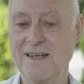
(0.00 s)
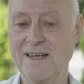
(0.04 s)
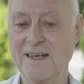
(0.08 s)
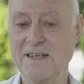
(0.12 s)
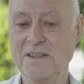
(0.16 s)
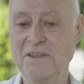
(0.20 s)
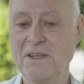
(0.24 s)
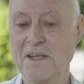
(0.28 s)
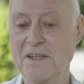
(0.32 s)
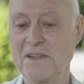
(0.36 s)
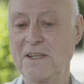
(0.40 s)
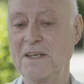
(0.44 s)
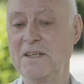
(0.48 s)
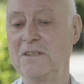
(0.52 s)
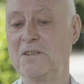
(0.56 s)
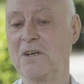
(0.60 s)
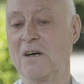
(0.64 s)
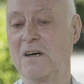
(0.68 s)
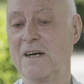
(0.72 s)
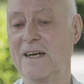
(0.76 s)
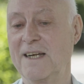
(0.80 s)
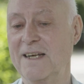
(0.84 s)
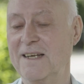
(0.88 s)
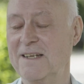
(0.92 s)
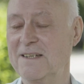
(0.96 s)
and then they
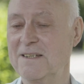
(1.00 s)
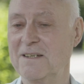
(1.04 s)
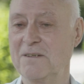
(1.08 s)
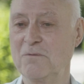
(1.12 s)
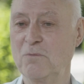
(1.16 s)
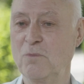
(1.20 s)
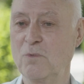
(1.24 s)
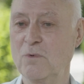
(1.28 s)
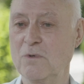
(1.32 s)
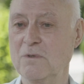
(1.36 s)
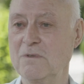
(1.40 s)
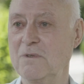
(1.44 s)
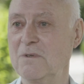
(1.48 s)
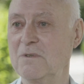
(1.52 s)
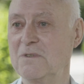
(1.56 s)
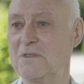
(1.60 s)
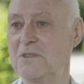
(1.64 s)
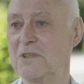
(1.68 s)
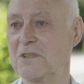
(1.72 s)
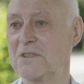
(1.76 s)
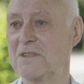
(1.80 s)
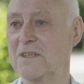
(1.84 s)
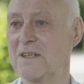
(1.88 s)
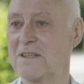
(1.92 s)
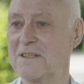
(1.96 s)
die
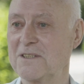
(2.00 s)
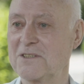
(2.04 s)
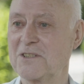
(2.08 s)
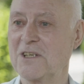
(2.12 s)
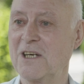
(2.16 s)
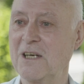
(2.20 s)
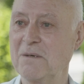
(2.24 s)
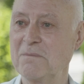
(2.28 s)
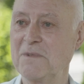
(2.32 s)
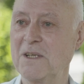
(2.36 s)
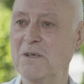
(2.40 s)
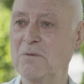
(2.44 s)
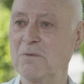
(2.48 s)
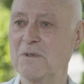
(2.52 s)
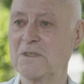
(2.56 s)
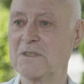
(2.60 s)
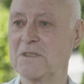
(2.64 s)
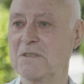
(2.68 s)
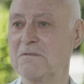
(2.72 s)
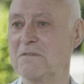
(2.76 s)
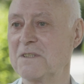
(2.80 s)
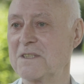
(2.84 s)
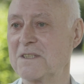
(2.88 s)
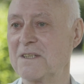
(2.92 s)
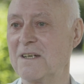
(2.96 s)
just at the time they want
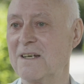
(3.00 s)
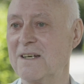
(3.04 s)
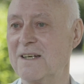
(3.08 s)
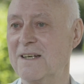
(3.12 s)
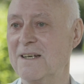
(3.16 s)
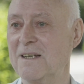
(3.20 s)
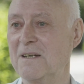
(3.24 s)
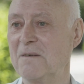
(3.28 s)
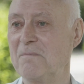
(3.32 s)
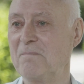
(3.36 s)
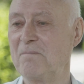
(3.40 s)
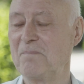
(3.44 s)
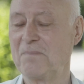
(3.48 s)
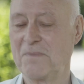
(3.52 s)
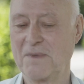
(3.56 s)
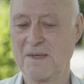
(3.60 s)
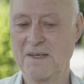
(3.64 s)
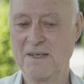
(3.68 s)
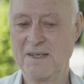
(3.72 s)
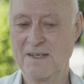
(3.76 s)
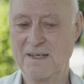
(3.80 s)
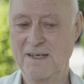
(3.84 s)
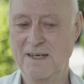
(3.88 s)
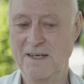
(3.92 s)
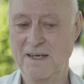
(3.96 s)
to retire.
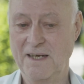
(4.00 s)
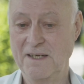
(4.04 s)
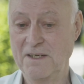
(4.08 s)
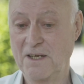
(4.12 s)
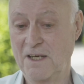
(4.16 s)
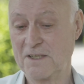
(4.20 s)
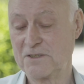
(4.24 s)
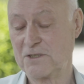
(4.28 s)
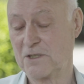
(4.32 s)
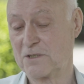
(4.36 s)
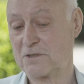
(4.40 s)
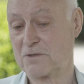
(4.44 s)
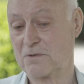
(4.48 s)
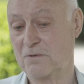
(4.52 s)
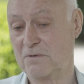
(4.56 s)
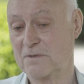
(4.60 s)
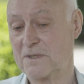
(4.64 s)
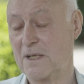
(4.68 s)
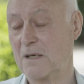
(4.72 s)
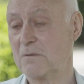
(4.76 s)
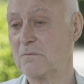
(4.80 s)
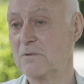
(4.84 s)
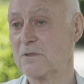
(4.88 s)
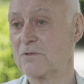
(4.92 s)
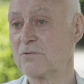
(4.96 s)
And I just thought
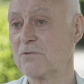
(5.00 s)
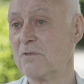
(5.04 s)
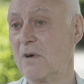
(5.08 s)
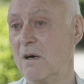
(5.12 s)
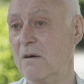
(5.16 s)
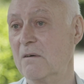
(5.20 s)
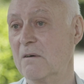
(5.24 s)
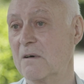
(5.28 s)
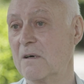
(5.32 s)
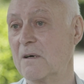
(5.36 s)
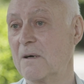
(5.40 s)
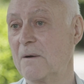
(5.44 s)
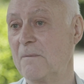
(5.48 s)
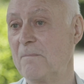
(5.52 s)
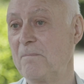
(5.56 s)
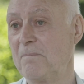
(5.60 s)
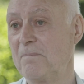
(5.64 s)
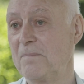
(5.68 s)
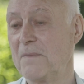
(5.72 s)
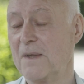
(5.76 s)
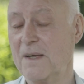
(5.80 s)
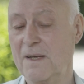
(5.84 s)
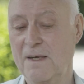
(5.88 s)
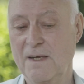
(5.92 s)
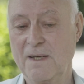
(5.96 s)
that was wrong.
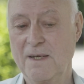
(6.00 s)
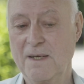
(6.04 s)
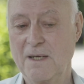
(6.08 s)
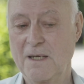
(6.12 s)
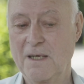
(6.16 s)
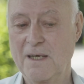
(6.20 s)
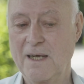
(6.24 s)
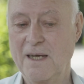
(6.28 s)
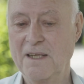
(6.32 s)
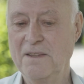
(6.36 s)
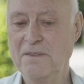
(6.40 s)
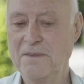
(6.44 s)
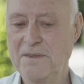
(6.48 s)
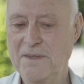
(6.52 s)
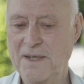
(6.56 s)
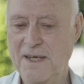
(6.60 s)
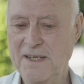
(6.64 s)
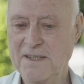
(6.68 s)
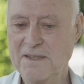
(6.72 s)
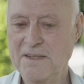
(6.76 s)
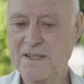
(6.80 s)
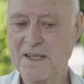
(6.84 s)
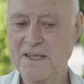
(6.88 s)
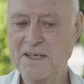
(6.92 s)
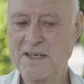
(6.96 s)
And
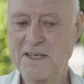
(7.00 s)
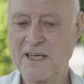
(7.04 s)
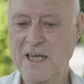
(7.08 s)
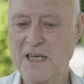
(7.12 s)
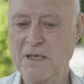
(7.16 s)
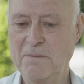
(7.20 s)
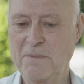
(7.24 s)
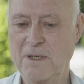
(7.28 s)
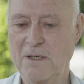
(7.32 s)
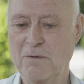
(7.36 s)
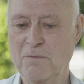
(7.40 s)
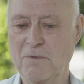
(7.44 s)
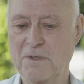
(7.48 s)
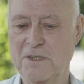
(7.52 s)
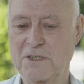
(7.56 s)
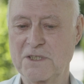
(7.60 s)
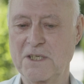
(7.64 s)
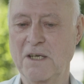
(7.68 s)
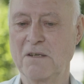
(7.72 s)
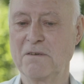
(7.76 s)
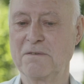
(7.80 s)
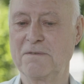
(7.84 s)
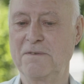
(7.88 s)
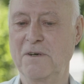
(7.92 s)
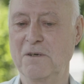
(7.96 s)
then they came out with
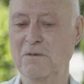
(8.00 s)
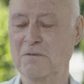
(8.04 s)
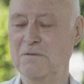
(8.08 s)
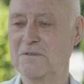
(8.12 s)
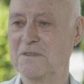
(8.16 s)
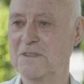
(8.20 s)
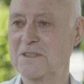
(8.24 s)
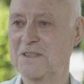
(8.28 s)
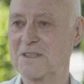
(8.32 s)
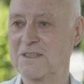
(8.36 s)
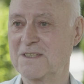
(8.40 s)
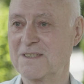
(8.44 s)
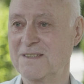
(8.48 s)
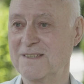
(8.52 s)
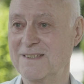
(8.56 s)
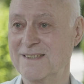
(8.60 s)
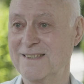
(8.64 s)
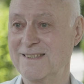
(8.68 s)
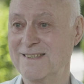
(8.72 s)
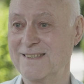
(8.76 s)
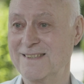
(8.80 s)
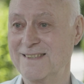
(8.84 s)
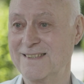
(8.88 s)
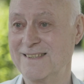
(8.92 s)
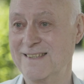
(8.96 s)
cell phones
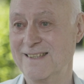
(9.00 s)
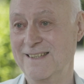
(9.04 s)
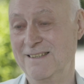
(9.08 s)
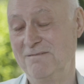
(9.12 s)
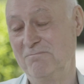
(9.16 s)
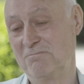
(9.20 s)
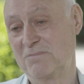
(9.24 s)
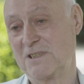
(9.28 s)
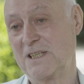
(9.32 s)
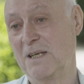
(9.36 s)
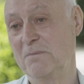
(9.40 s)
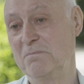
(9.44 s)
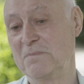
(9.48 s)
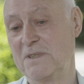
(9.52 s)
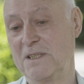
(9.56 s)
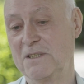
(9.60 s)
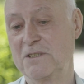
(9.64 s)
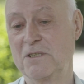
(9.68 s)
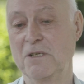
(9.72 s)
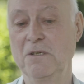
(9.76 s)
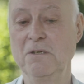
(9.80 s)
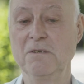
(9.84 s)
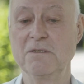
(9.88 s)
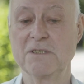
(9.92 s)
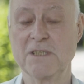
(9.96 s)
in
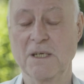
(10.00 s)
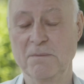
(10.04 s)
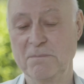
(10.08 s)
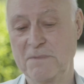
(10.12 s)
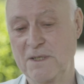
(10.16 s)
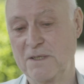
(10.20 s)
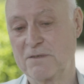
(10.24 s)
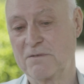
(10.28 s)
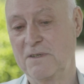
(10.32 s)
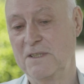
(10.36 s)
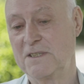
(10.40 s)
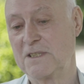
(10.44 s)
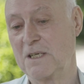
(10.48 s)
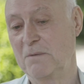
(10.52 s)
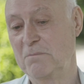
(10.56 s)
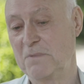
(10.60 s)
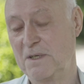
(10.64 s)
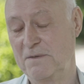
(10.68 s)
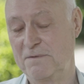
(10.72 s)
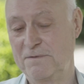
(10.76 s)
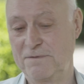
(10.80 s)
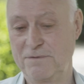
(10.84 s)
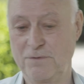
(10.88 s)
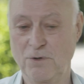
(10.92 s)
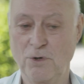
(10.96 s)
72, 73,
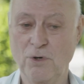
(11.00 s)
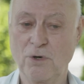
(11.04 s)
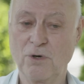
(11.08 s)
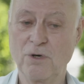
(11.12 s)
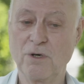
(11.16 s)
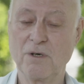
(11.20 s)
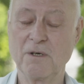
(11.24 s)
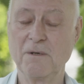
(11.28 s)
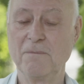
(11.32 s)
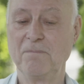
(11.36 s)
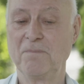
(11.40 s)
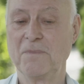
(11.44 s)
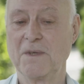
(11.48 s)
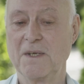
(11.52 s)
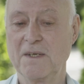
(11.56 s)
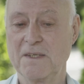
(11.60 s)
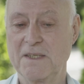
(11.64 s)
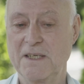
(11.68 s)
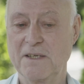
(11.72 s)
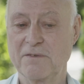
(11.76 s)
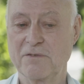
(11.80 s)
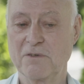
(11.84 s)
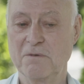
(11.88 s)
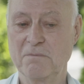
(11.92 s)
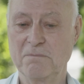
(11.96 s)
74.
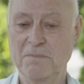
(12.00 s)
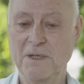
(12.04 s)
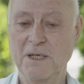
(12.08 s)
Different